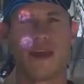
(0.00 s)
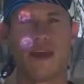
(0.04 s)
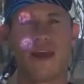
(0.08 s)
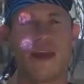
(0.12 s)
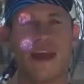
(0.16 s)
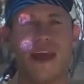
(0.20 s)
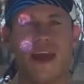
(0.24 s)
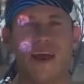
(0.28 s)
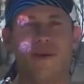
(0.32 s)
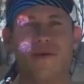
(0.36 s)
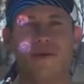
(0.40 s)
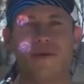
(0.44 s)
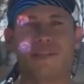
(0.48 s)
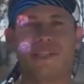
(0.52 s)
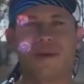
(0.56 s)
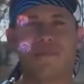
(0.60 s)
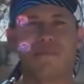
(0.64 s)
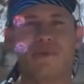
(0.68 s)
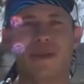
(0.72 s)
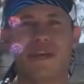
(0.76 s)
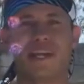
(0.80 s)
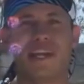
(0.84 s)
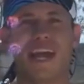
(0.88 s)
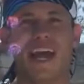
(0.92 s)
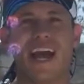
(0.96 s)
Hey, what's up,
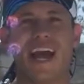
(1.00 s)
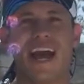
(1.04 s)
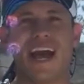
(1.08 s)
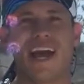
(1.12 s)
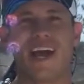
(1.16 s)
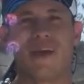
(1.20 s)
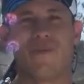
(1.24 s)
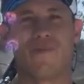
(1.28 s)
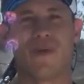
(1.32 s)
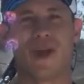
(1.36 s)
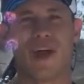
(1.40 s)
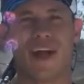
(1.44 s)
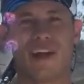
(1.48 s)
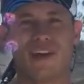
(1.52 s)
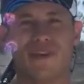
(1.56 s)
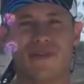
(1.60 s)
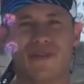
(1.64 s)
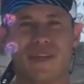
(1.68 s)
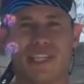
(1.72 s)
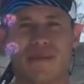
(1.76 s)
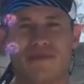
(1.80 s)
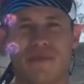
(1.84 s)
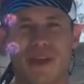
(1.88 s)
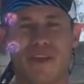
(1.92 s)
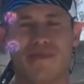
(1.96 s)
BKI? I'm Ryan
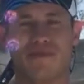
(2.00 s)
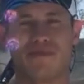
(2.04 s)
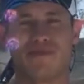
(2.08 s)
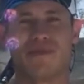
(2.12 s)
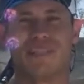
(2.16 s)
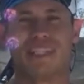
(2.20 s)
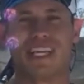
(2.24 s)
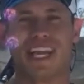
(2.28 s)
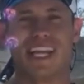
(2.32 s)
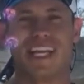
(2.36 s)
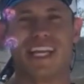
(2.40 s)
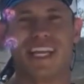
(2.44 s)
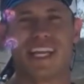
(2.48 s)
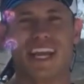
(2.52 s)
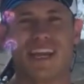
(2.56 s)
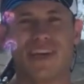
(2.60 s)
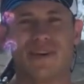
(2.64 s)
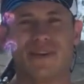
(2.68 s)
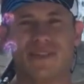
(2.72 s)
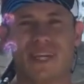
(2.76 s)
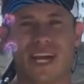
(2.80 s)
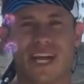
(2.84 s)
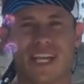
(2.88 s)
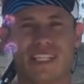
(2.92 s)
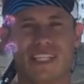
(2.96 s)
Greenspan from San Diego
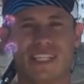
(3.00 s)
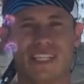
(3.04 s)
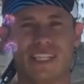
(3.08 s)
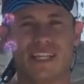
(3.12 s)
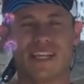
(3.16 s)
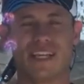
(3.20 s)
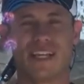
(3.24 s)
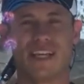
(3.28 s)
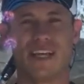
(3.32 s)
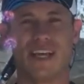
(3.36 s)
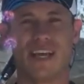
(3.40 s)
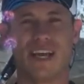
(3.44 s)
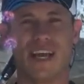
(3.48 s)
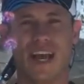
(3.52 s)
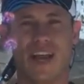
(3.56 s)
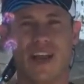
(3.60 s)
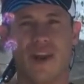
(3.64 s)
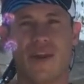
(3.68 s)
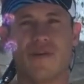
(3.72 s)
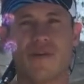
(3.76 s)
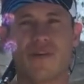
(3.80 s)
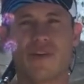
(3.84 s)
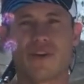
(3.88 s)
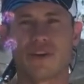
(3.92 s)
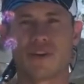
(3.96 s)
Dynasty, and
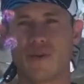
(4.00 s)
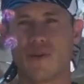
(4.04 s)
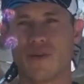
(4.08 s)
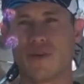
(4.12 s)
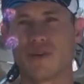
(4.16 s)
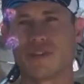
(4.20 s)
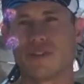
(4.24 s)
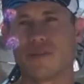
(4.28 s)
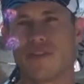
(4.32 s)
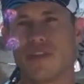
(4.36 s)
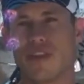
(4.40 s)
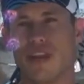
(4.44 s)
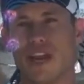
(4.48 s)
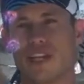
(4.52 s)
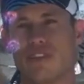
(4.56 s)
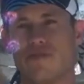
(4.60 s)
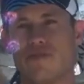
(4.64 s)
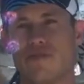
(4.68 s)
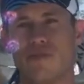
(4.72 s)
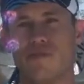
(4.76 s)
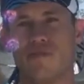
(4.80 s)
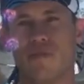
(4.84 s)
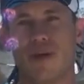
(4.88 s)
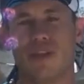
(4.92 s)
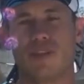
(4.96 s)
over the course of the next
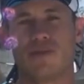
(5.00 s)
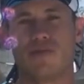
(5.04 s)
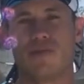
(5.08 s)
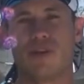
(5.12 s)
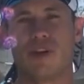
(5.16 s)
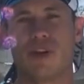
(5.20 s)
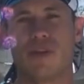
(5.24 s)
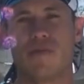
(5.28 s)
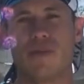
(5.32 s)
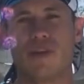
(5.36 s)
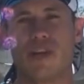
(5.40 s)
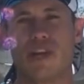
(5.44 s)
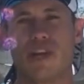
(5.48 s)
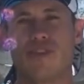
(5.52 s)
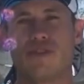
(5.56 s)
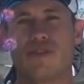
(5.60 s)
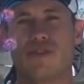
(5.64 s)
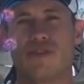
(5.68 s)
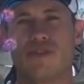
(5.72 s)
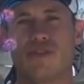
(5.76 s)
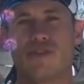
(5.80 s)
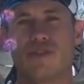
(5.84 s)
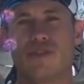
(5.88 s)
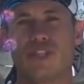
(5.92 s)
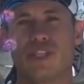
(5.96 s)
few months we're going to be
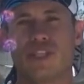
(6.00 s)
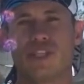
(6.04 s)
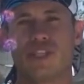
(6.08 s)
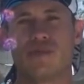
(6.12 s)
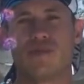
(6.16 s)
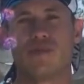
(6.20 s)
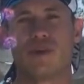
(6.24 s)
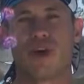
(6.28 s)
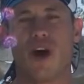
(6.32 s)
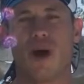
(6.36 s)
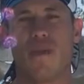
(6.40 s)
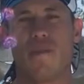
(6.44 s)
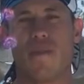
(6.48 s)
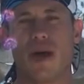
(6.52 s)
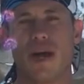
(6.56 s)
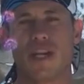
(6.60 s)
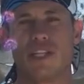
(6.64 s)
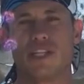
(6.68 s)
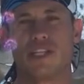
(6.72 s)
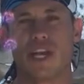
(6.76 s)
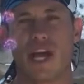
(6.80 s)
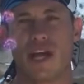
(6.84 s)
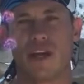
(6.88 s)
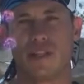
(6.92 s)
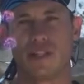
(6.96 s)
introducing some Combine
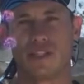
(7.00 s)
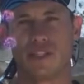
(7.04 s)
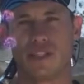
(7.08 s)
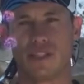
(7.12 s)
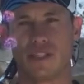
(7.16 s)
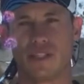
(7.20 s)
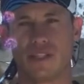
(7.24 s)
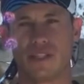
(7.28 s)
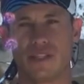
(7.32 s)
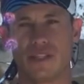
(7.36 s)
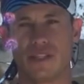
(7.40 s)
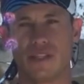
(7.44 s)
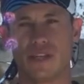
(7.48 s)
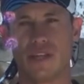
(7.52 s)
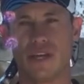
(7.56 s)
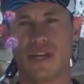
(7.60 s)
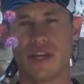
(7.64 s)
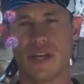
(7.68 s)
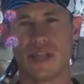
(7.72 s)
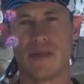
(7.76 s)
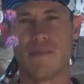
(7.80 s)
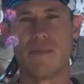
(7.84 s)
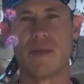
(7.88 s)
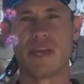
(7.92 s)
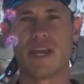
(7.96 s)
challenges.
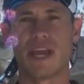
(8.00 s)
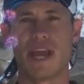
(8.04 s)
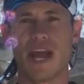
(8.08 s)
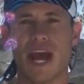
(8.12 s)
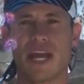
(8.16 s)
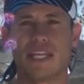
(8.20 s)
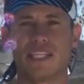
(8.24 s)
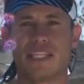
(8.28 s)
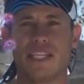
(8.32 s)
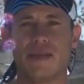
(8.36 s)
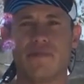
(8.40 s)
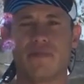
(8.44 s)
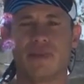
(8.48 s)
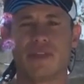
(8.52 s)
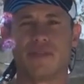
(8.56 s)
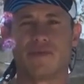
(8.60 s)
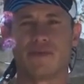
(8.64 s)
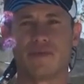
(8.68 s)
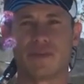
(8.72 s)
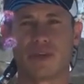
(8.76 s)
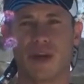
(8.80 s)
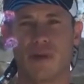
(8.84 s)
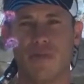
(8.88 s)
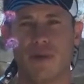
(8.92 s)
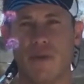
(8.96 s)
The BKI team has
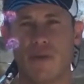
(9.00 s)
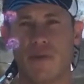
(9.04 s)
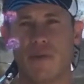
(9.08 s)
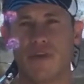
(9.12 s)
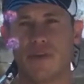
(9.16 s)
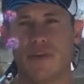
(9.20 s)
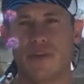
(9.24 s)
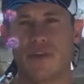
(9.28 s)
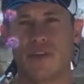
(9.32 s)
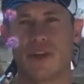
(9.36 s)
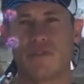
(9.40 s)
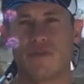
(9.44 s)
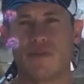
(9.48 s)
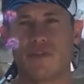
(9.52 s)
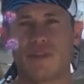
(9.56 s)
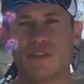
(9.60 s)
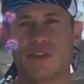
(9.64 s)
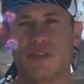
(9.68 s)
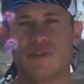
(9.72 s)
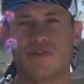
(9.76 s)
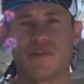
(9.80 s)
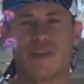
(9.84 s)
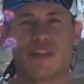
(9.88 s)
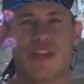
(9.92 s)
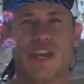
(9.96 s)
come up with several
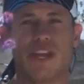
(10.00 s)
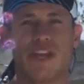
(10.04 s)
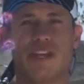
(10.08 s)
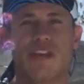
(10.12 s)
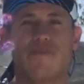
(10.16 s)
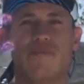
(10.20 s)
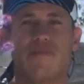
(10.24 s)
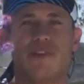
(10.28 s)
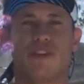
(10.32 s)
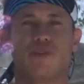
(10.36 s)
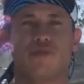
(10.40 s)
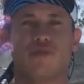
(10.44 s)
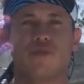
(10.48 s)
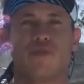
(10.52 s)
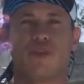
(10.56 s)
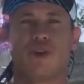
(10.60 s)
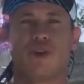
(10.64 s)
different individual